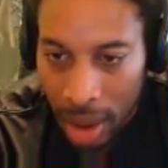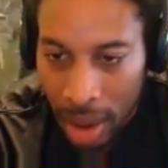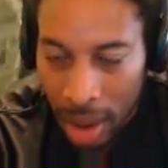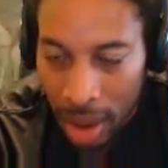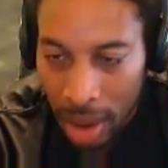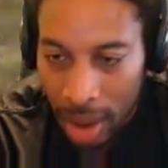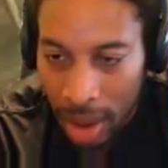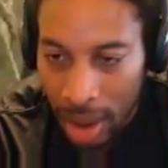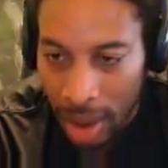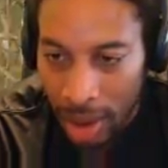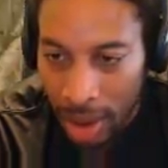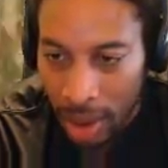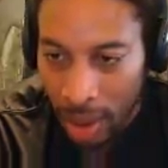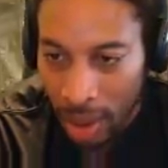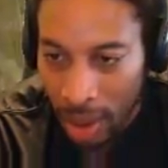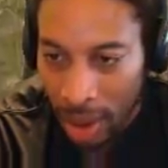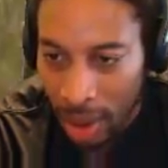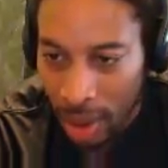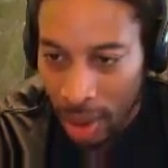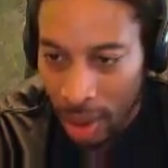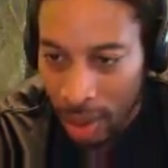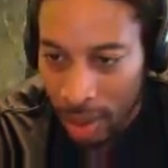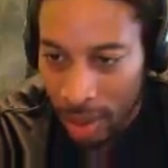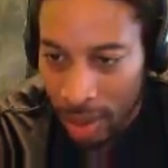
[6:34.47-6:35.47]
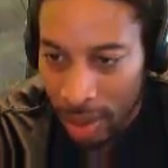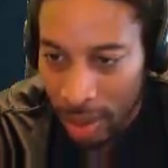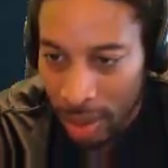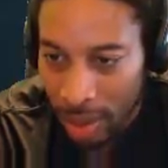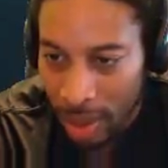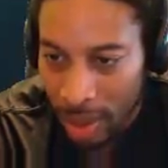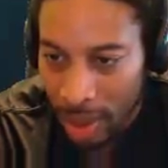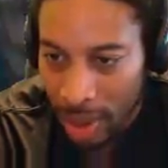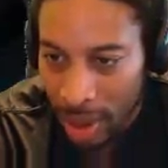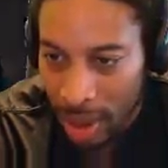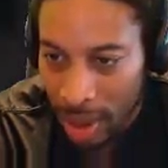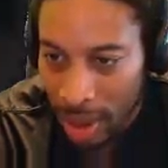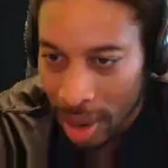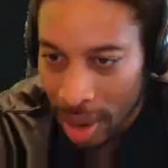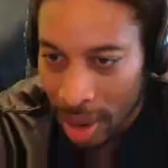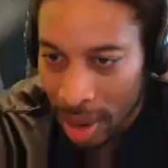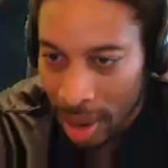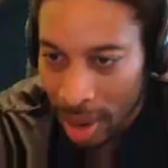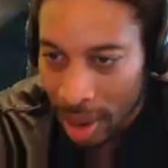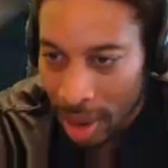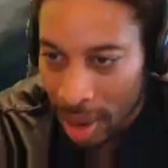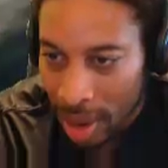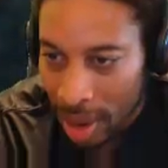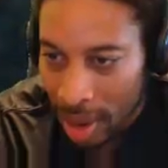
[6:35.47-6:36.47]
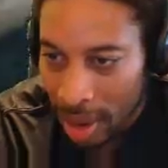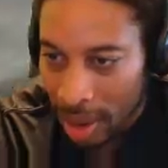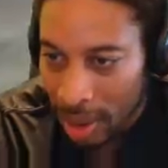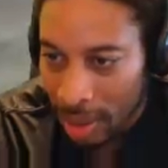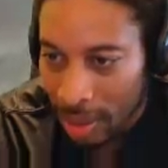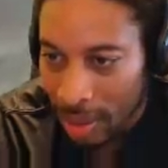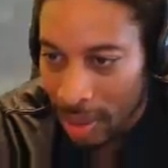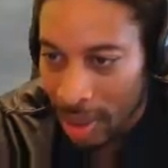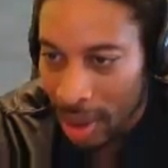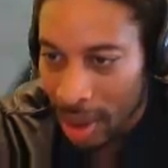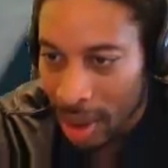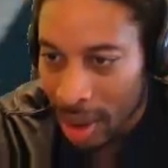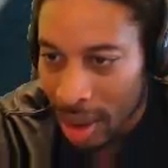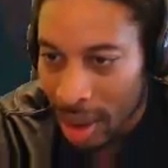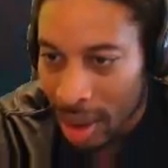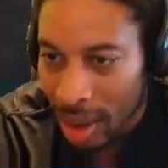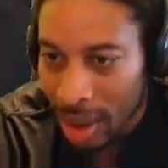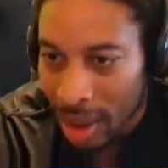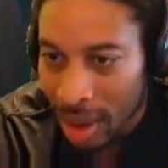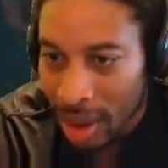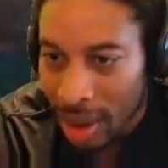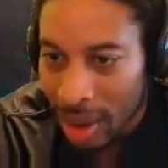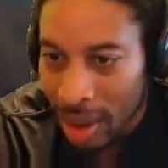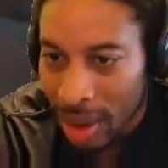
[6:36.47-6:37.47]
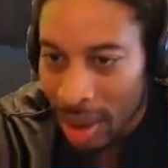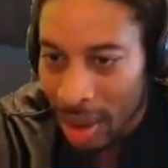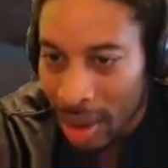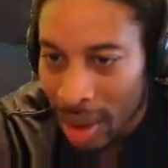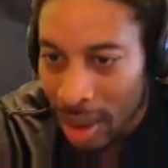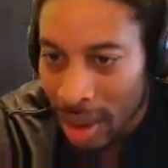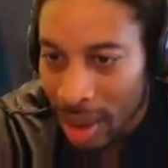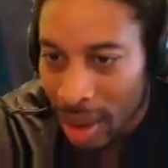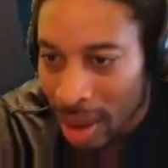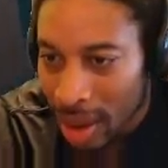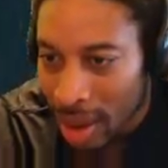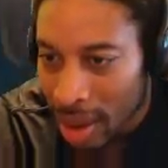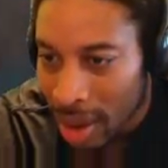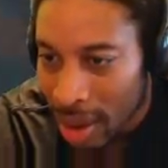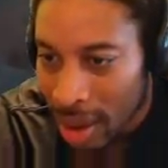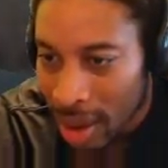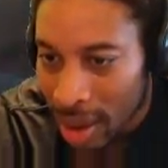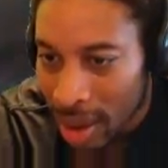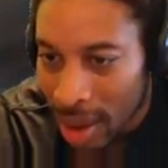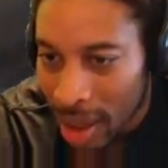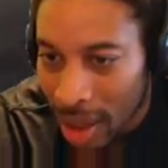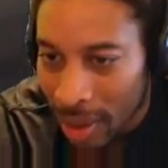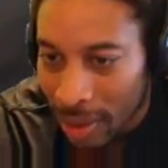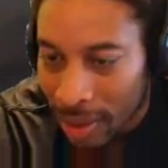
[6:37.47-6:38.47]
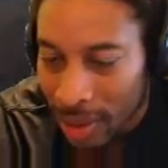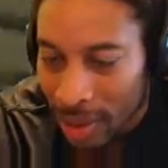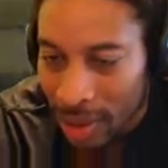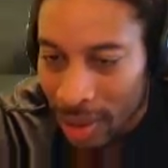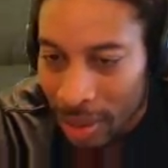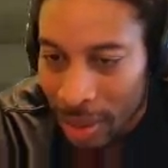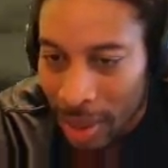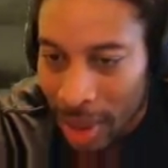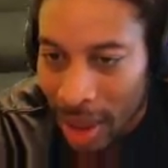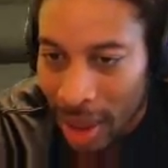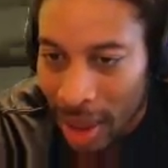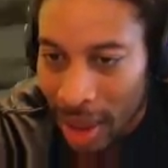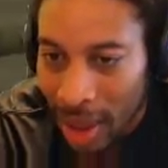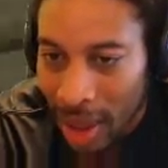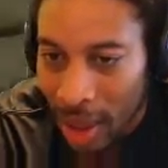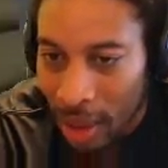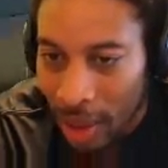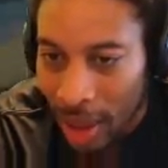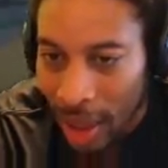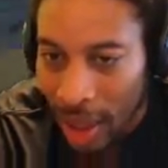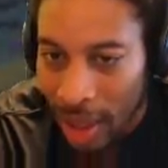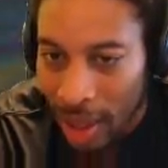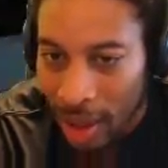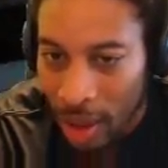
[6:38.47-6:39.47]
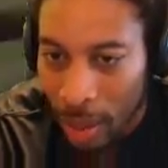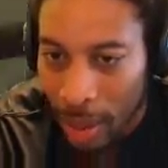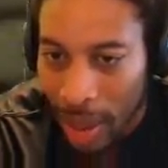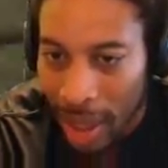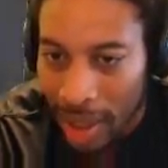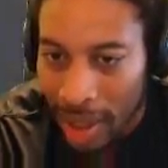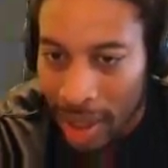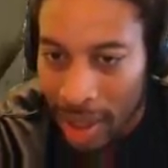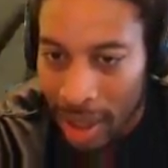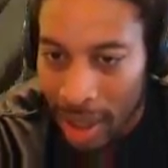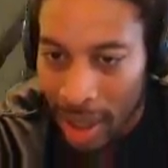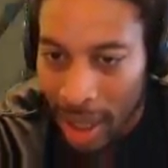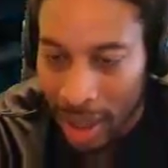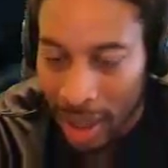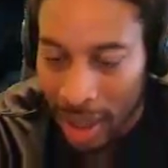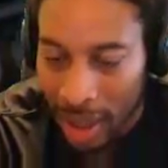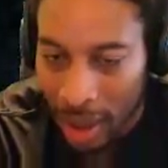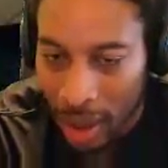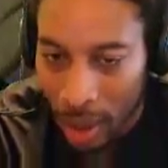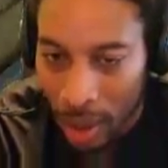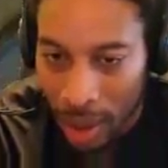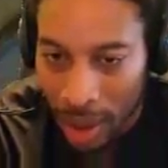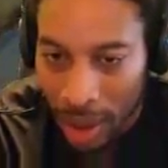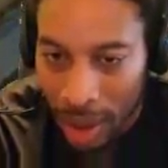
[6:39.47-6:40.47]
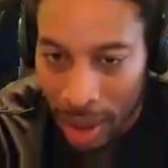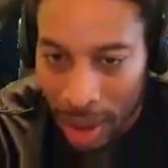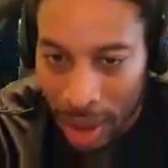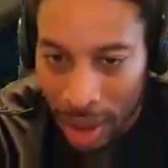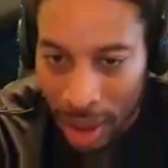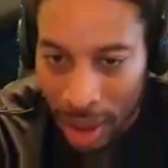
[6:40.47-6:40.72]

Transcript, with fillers: That door open. Jack just shit, man. man. It's out of here levels, man. Okay, ain't nobody in here. I can go in here.